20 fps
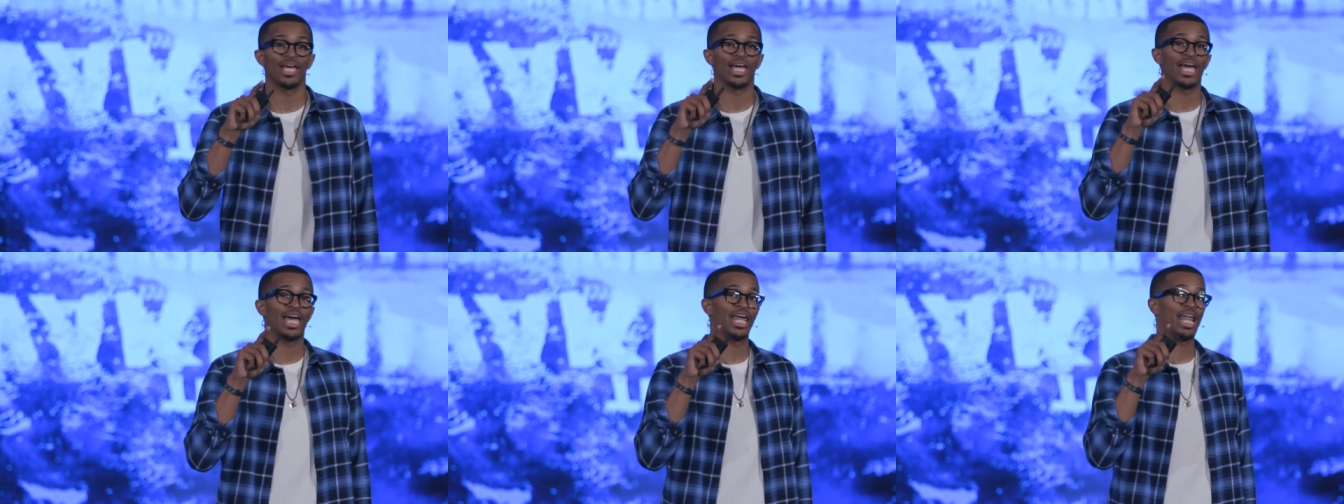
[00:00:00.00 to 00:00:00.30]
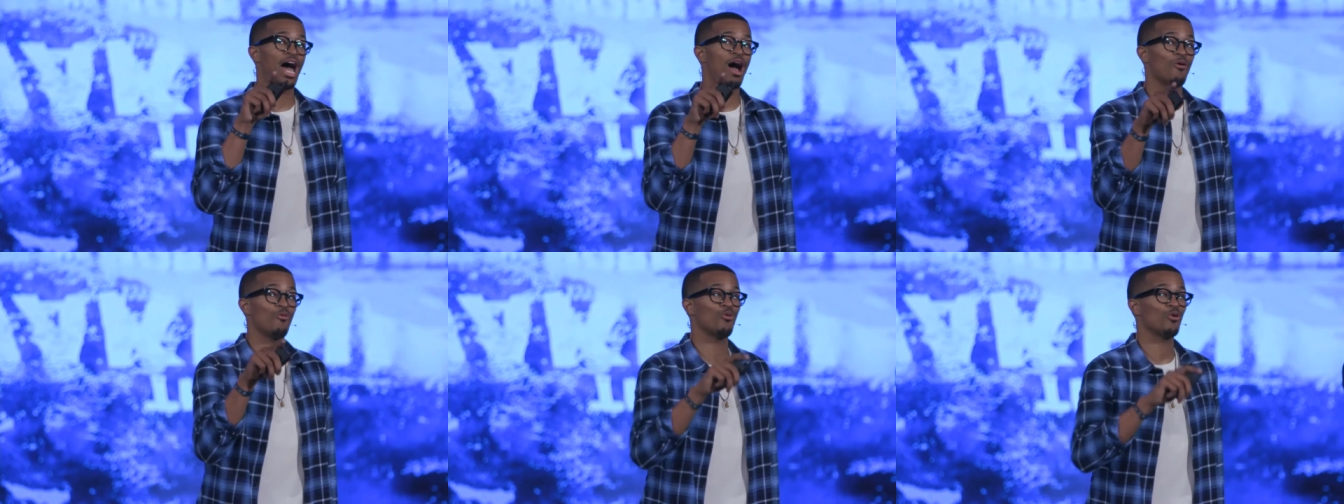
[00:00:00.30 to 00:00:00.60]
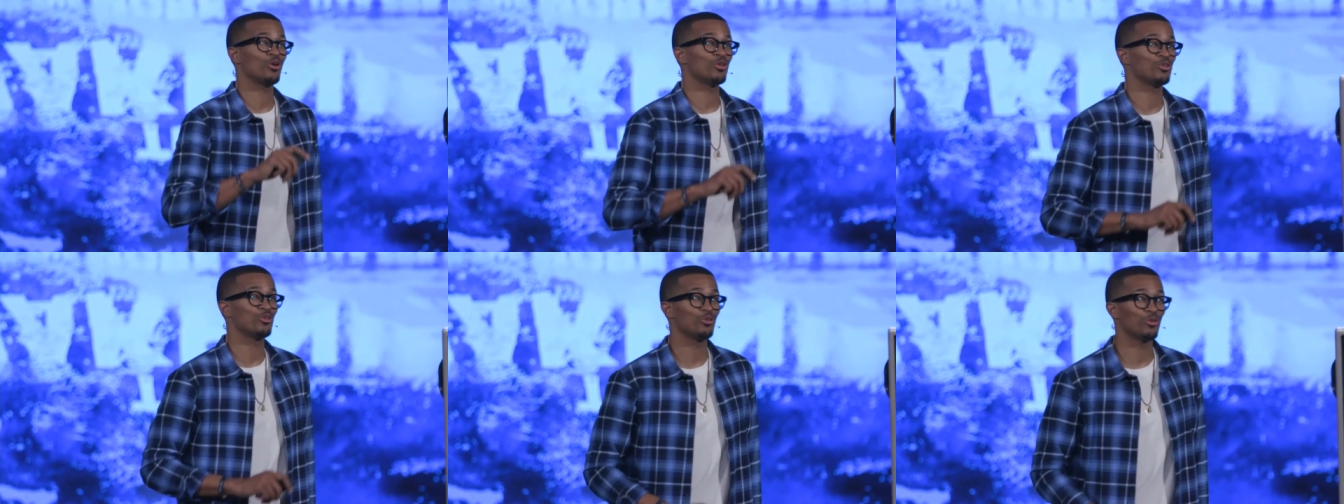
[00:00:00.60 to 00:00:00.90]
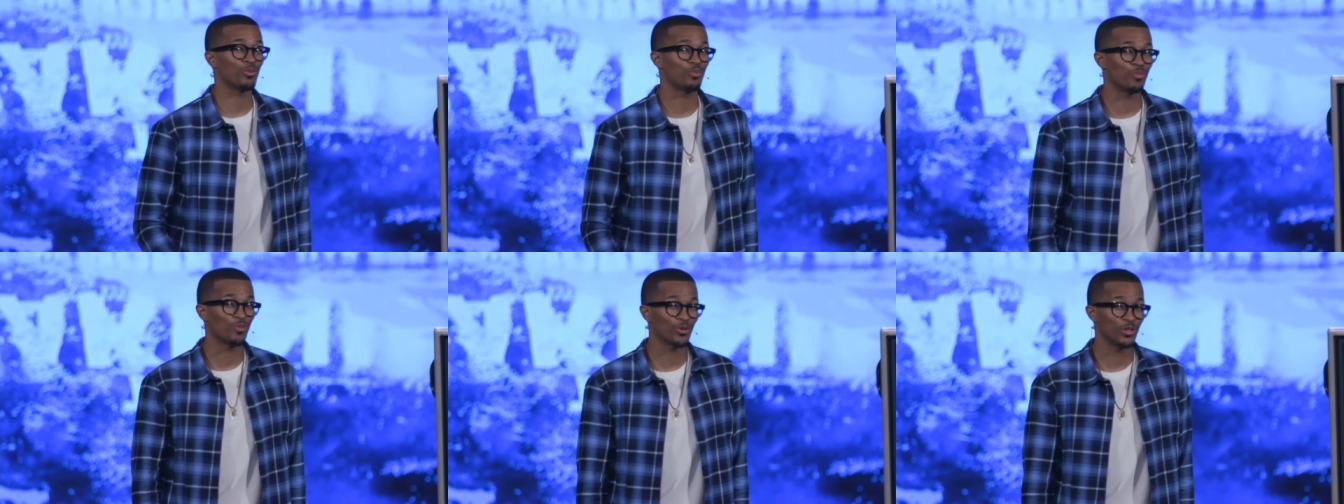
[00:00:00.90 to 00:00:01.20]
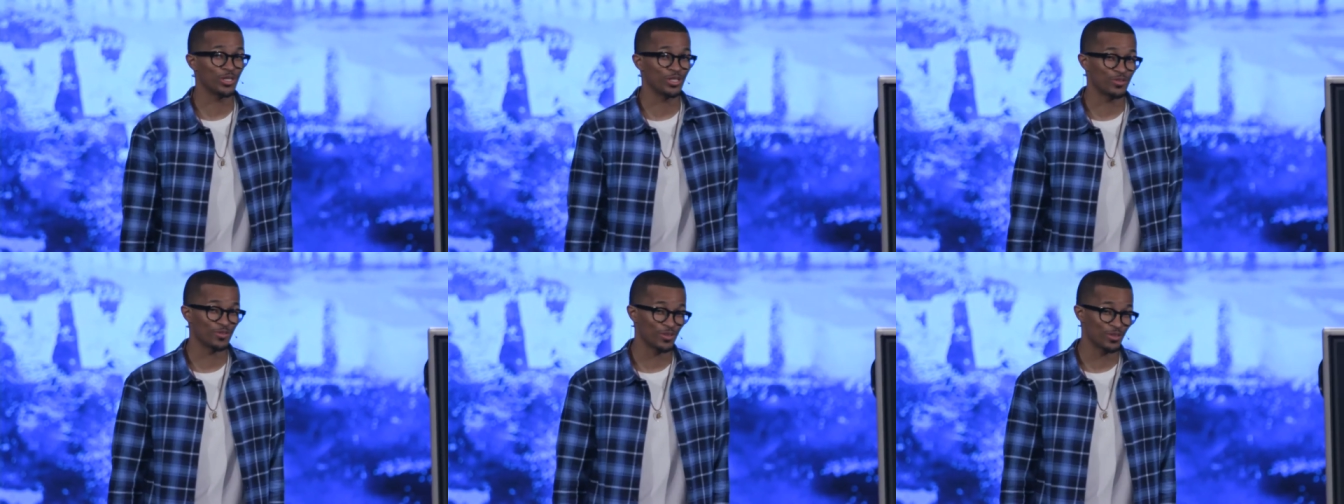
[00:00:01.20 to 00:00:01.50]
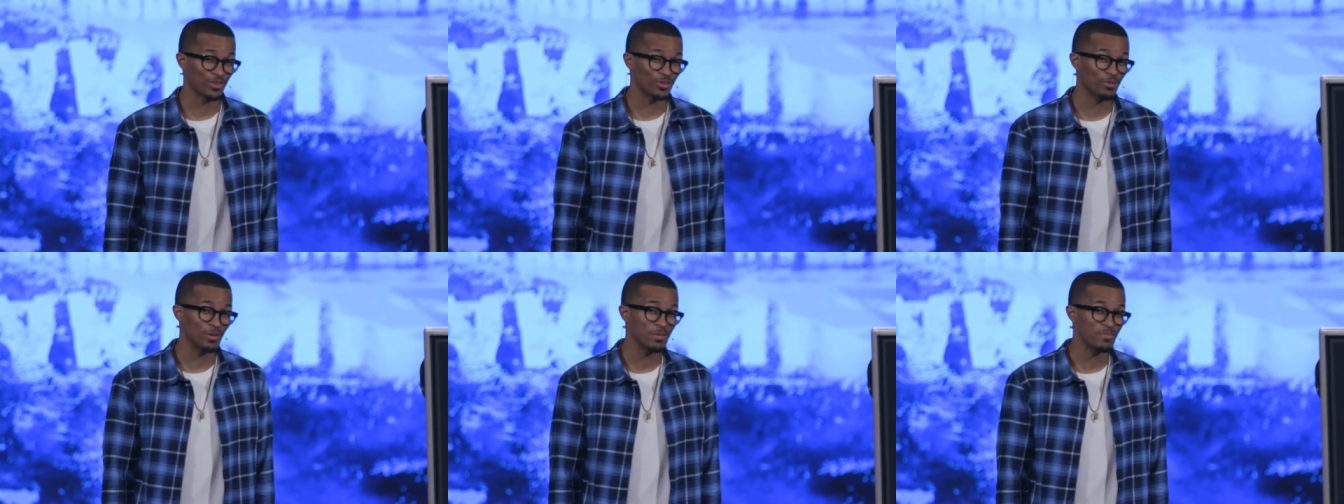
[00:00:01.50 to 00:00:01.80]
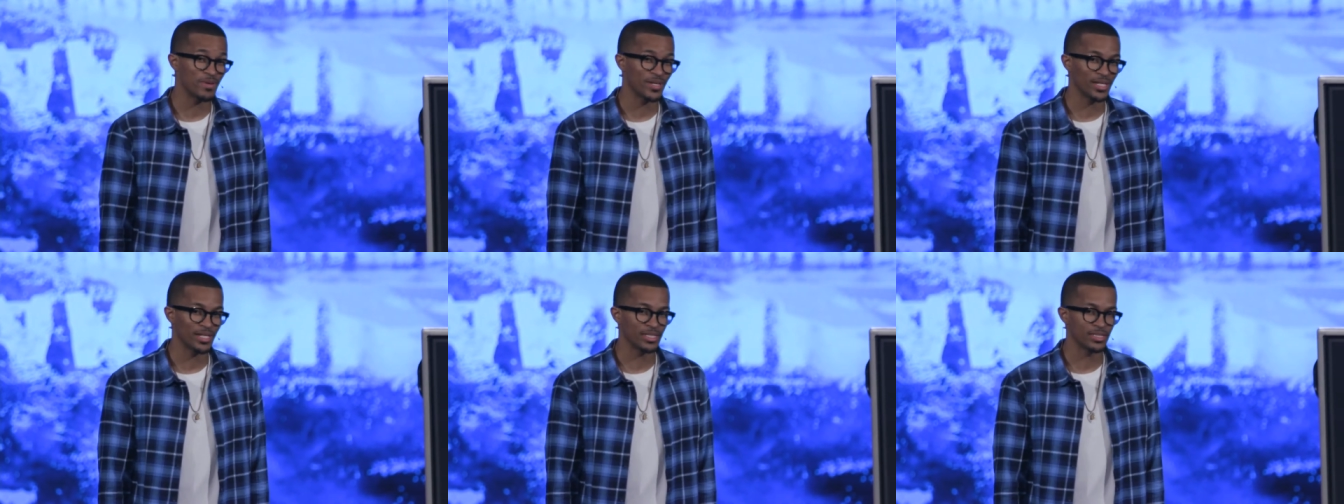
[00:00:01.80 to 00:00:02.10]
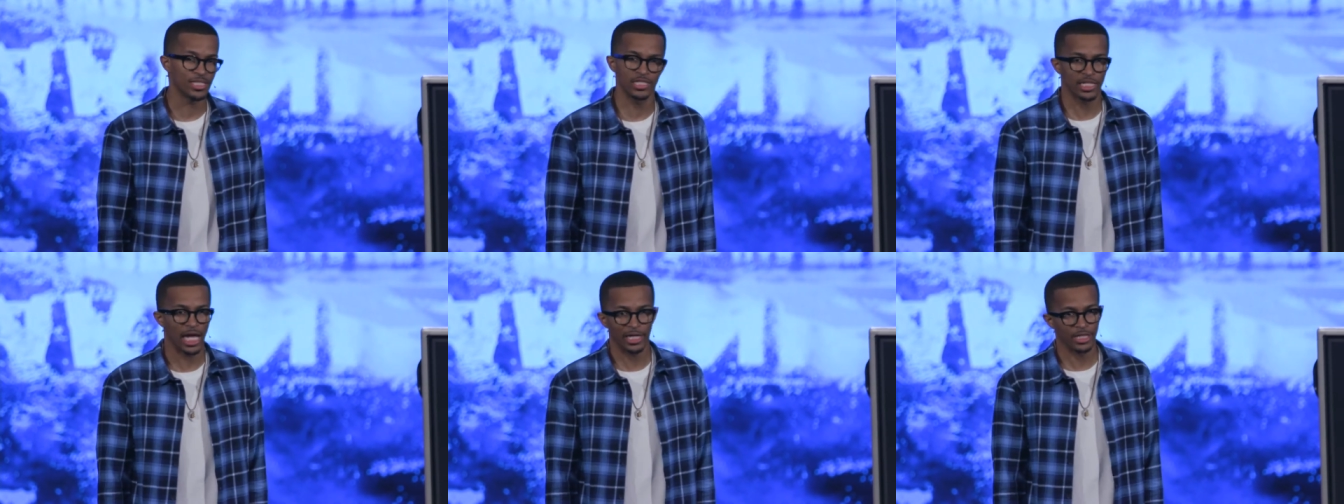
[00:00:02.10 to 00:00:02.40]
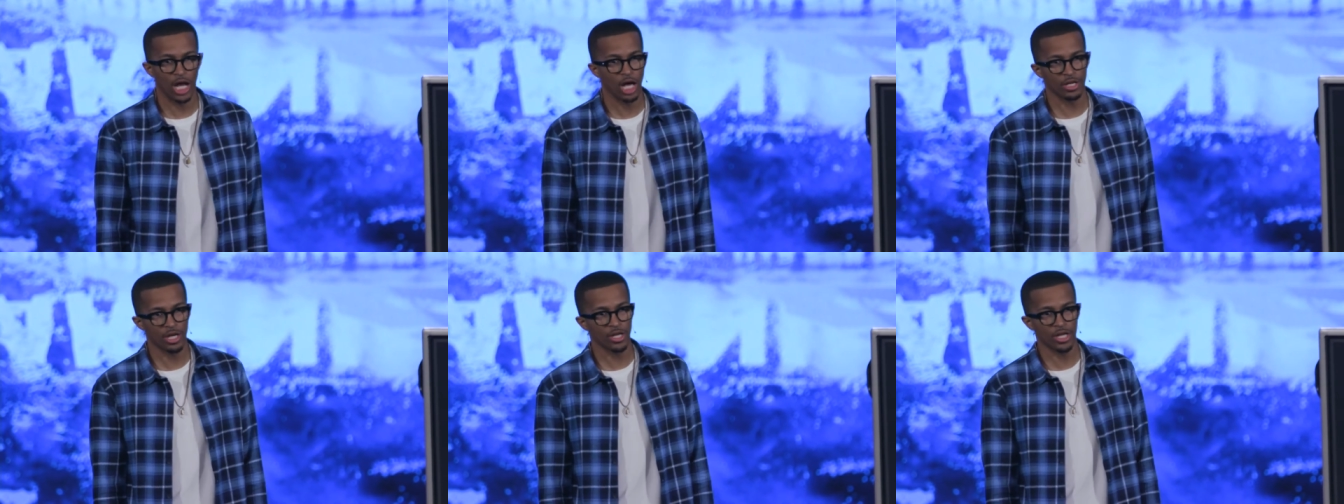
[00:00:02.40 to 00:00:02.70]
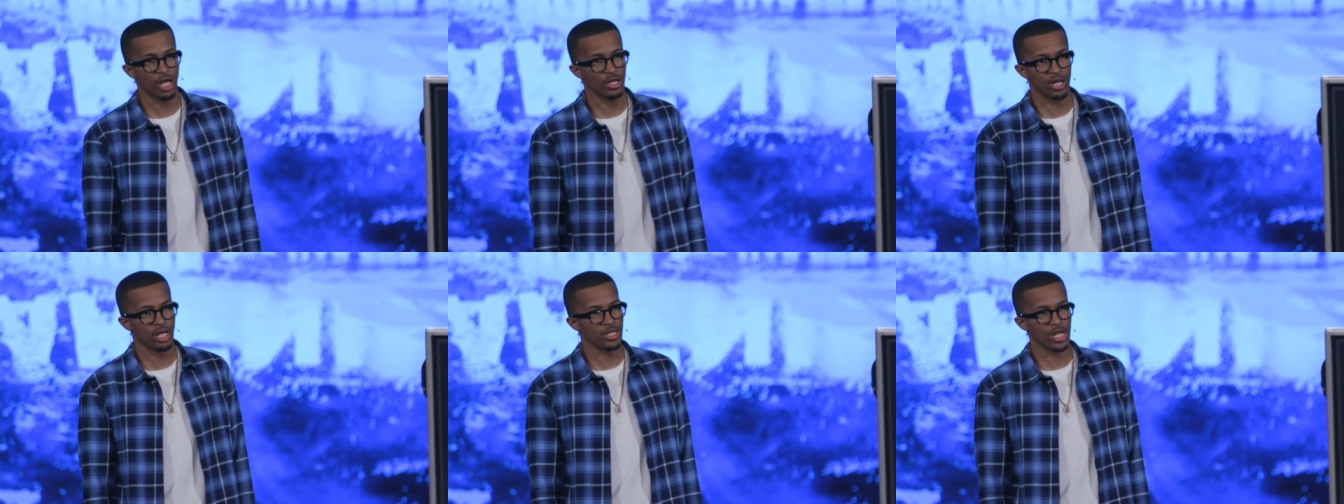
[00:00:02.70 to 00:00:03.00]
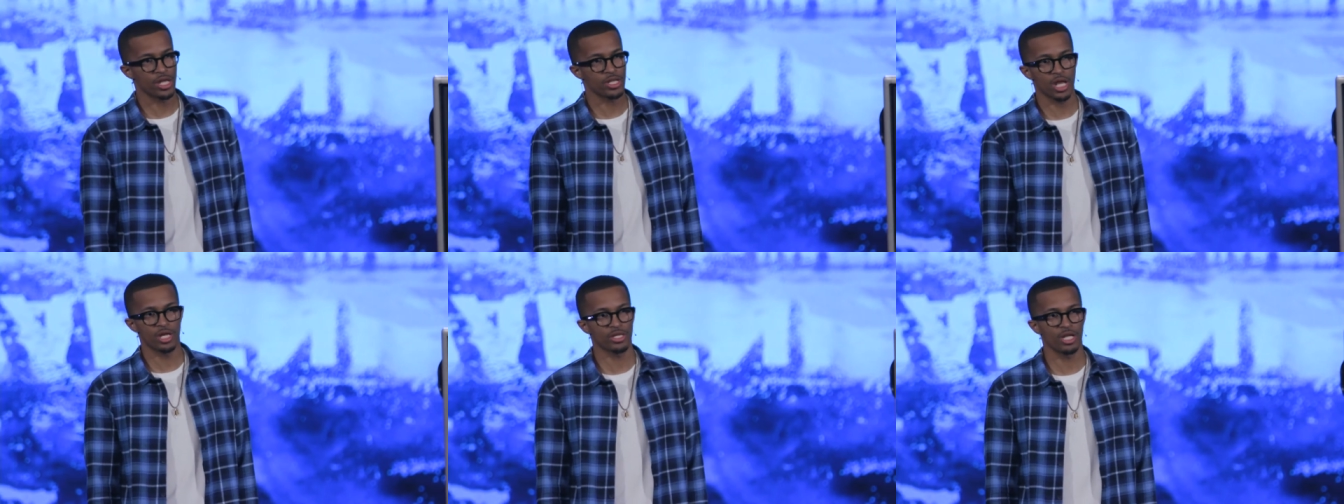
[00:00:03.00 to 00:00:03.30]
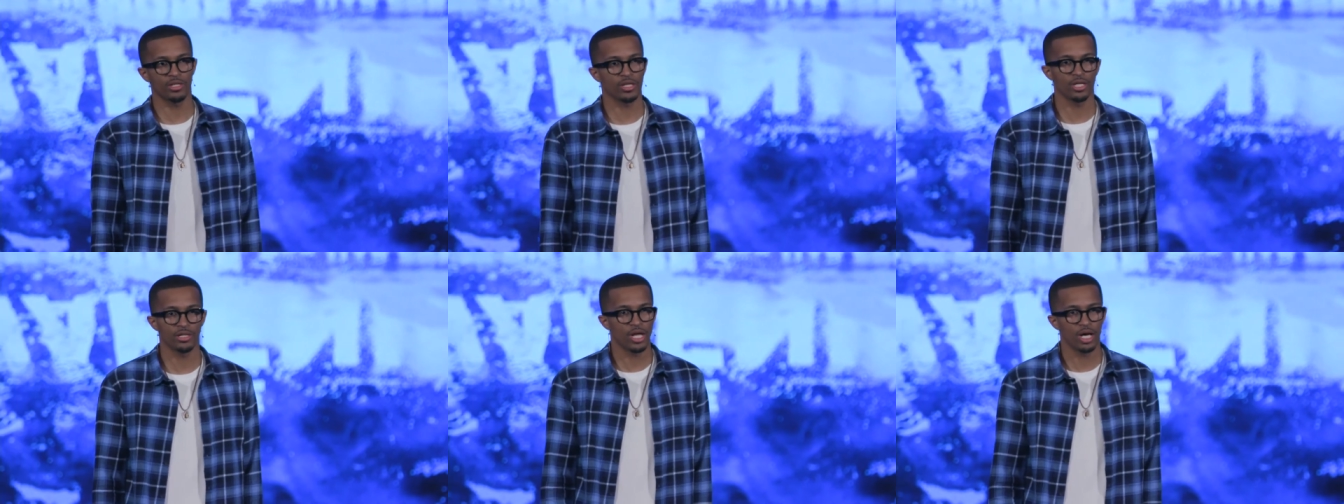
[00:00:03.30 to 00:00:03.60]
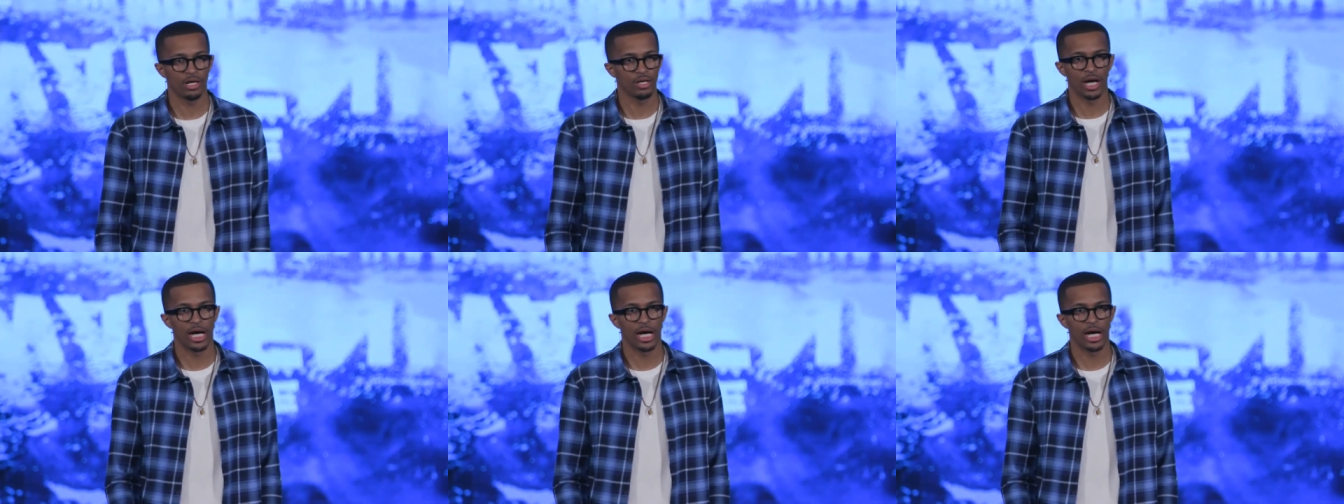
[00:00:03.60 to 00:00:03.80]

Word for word: and I want you to preach for three minutes. She's like, No, no, no, no, no, no, no, no, no.